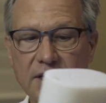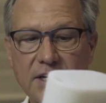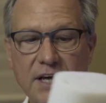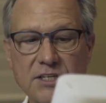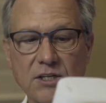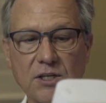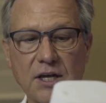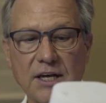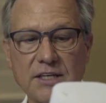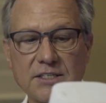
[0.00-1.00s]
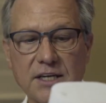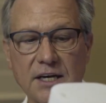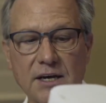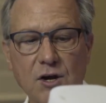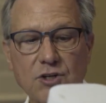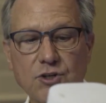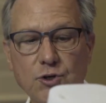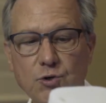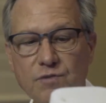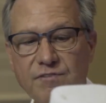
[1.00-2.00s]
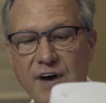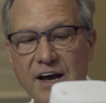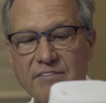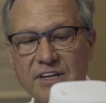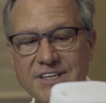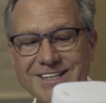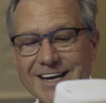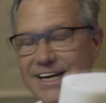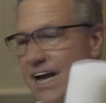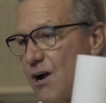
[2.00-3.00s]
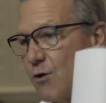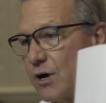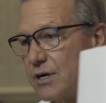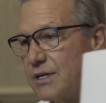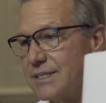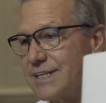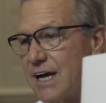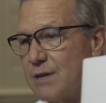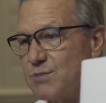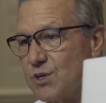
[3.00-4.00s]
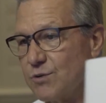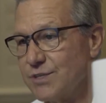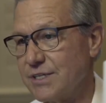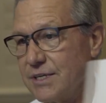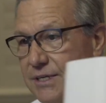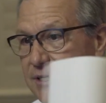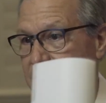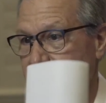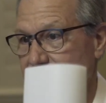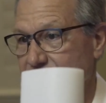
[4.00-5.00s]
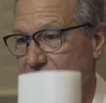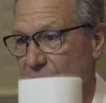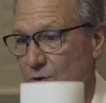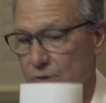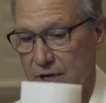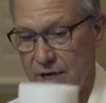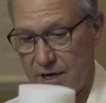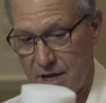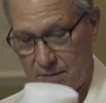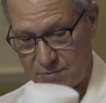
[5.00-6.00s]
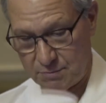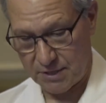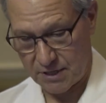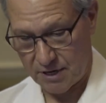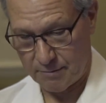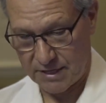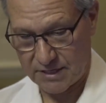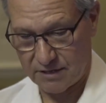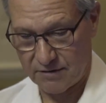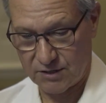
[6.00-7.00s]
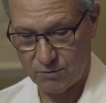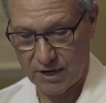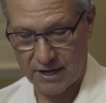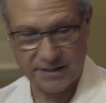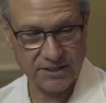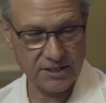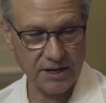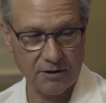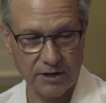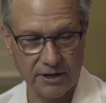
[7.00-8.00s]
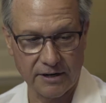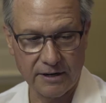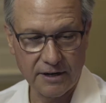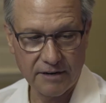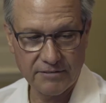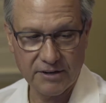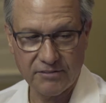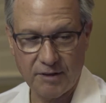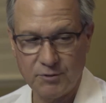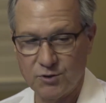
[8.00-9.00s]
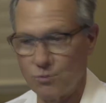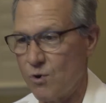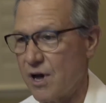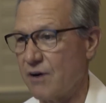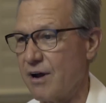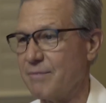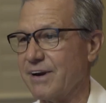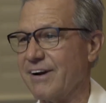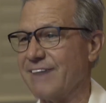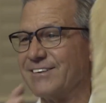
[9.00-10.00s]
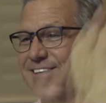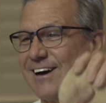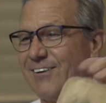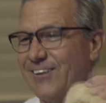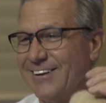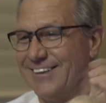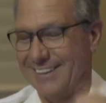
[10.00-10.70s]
It has 2, 5, and 10-hour time zones that it'll run, and I'm spilling on myself. That's why I got this towel here. I figure if I'm using water, I better have a towel.